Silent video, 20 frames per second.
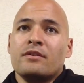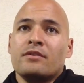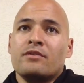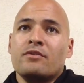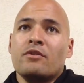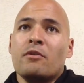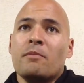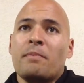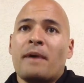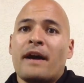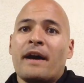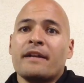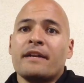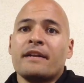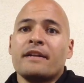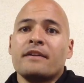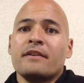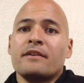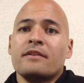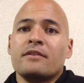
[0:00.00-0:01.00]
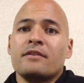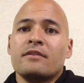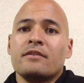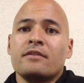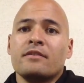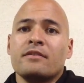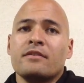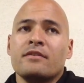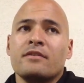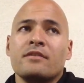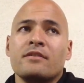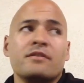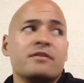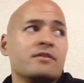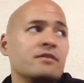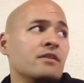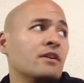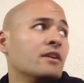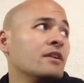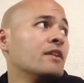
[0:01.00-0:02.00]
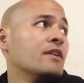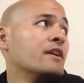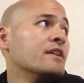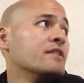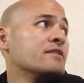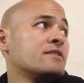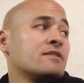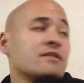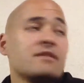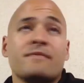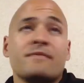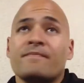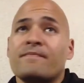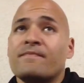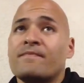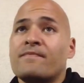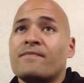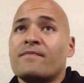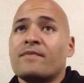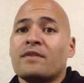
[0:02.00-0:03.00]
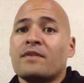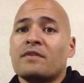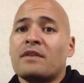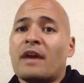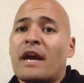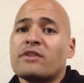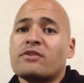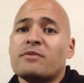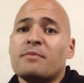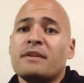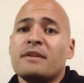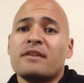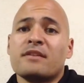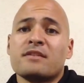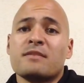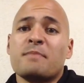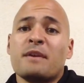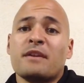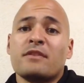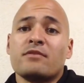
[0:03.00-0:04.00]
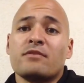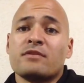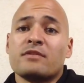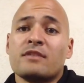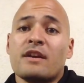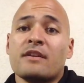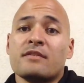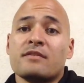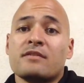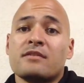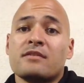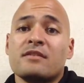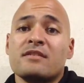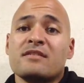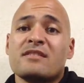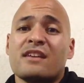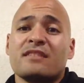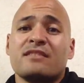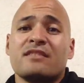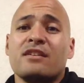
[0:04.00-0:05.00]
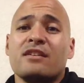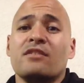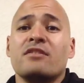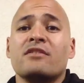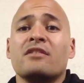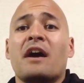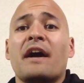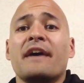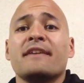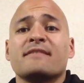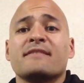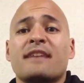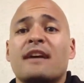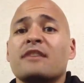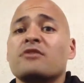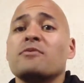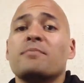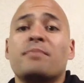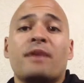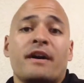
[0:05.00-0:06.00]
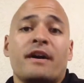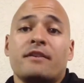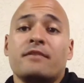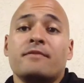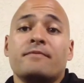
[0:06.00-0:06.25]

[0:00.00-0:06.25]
no biting, none of this. That to me doesn't make no sense. It's like telling lions not to bite